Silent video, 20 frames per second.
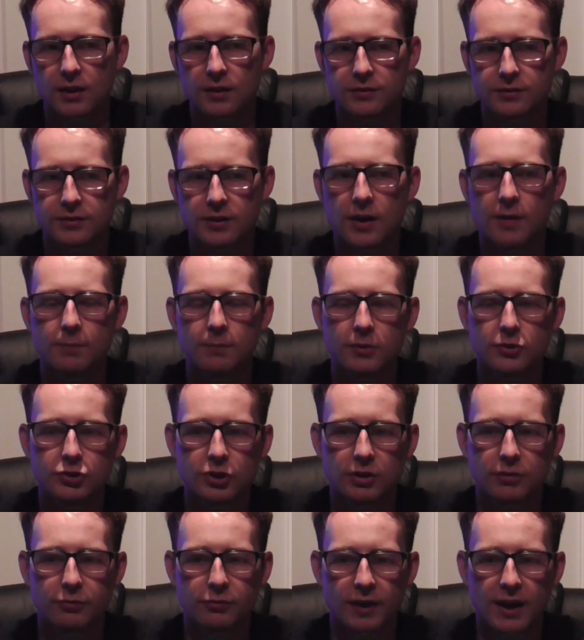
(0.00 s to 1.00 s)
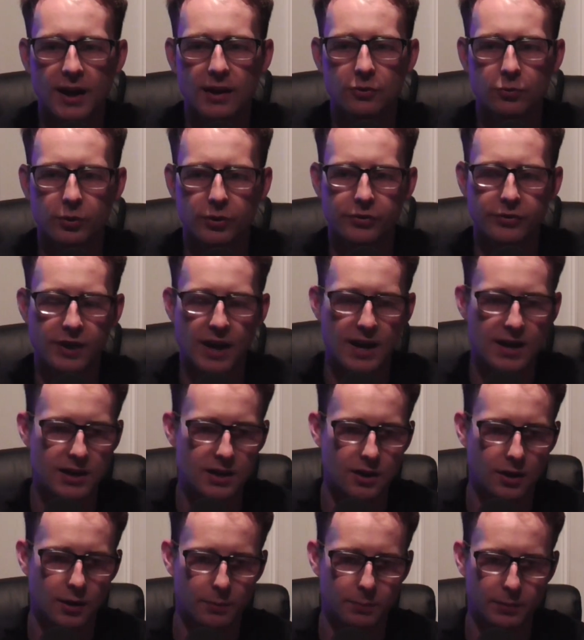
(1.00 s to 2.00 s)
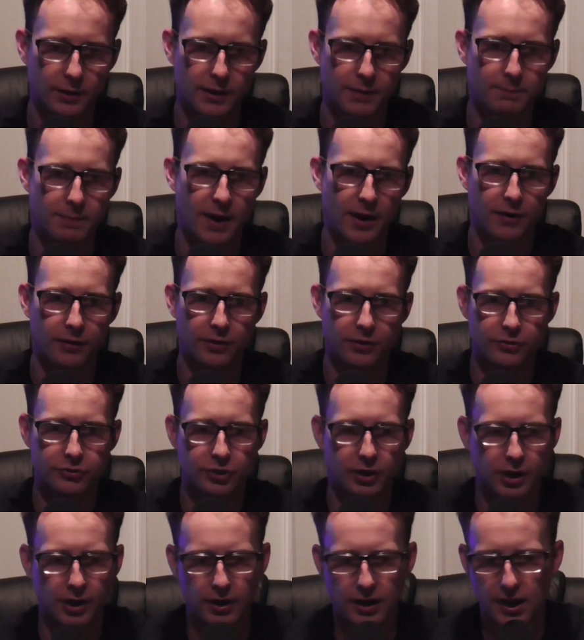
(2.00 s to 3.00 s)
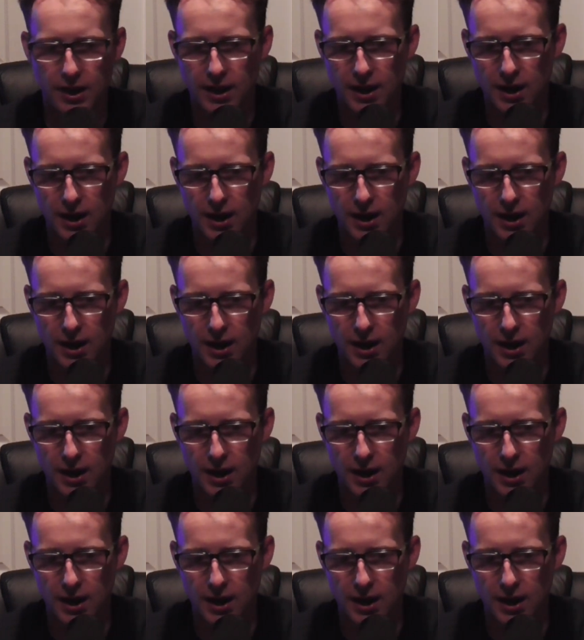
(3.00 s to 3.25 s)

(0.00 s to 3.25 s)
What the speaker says: some Michigan fans would say he could have played better this year.